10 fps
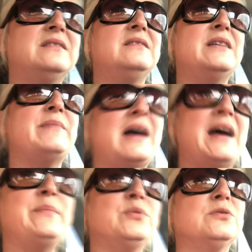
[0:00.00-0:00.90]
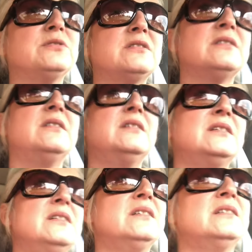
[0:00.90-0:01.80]
get my apples
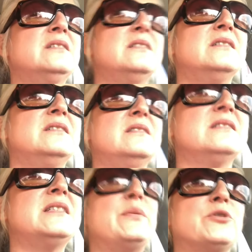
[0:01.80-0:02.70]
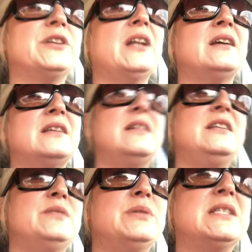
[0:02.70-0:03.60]
simmering like they need
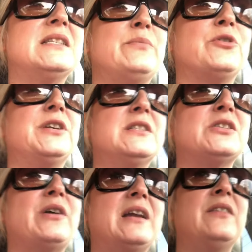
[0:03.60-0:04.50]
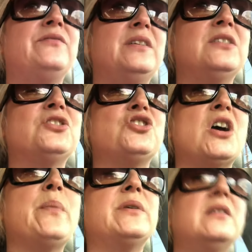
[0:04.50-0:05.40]
to be simmering, so I can finish
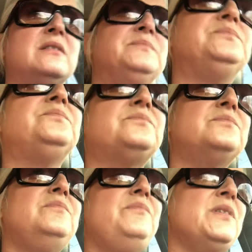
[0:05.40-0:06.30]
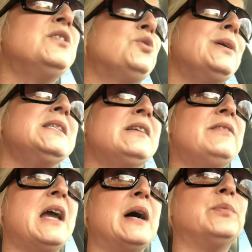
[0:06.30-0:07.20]
chopping the rest of
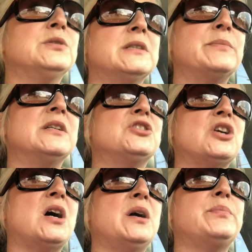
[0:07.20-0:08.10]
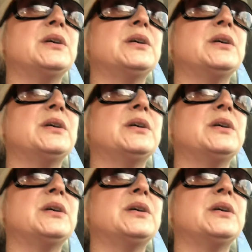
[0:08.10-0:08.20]
the apples. I'm gonna chop